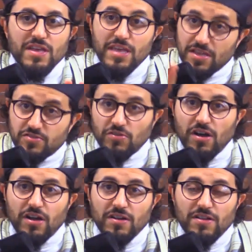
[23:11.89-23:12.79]
It's
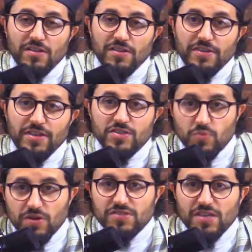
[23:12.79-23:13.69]
wrong, it's
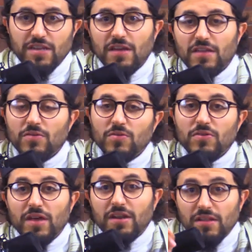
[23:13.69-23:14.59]
worse, and the
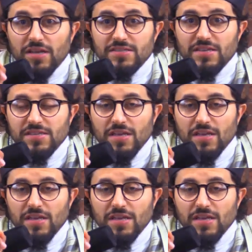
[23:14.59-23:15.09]
Quran, Allah says